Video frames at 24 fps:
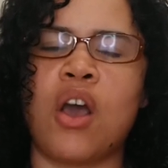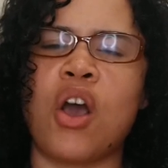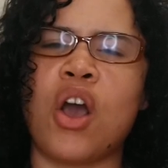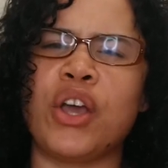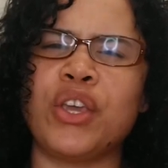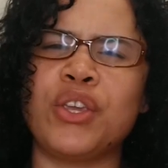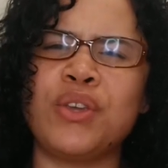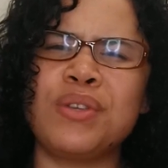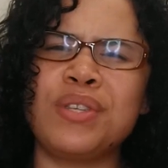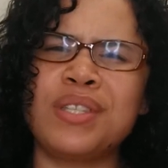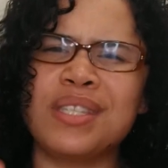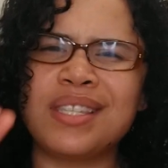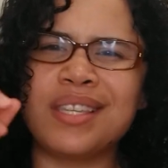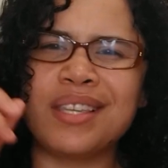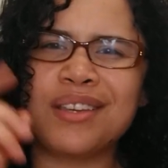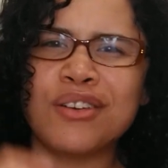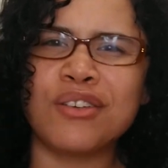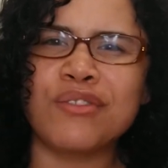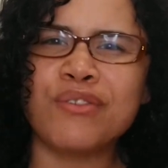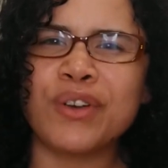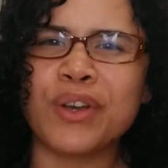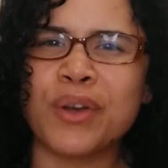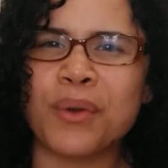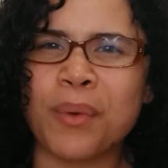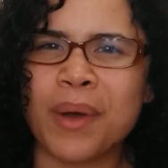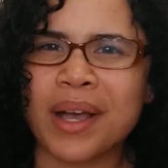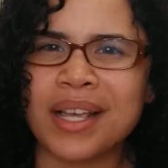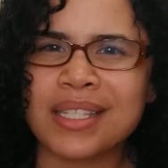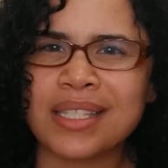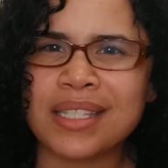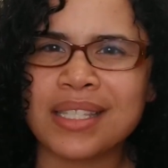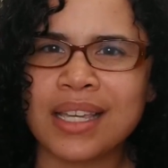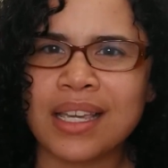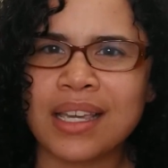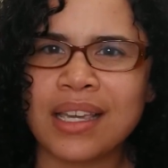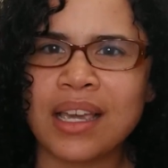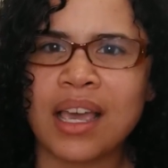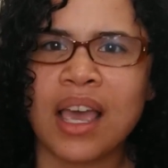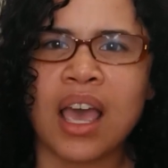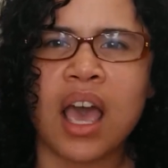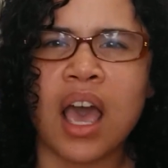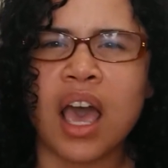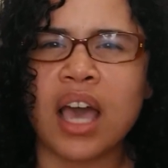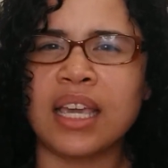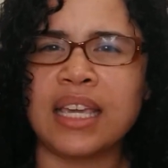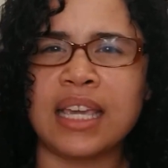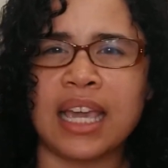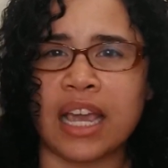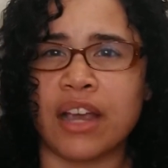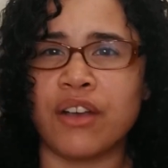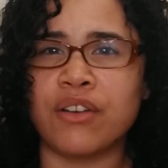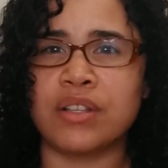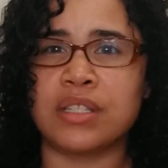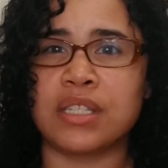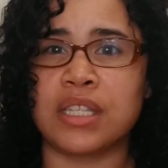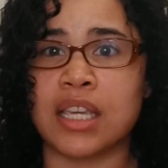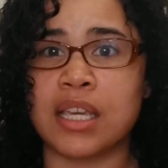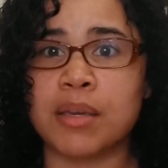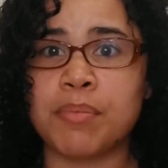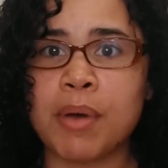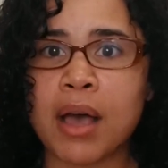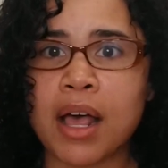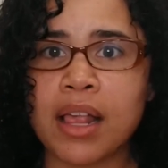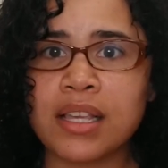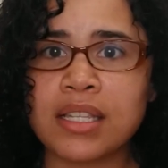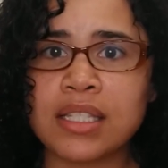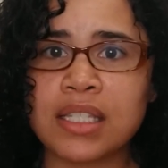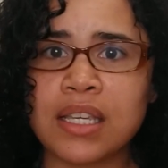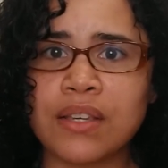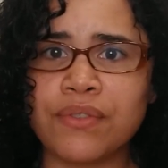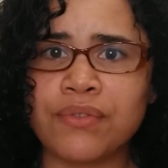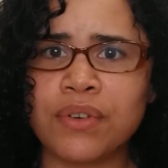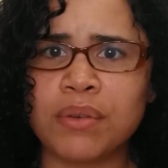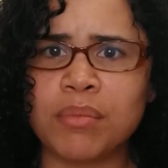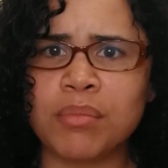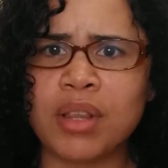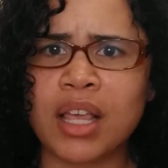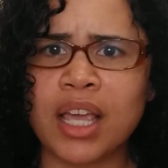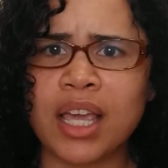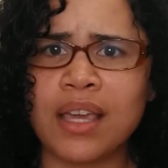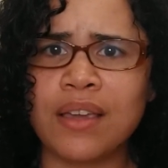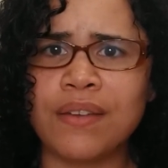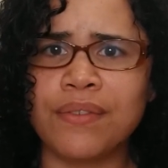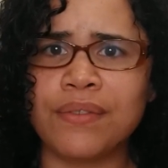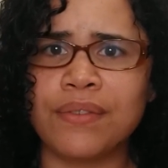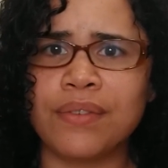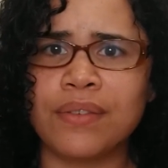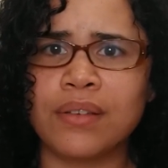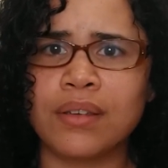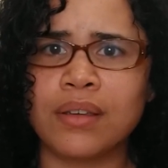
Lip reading: Are you still requesting a guarantee policy from life?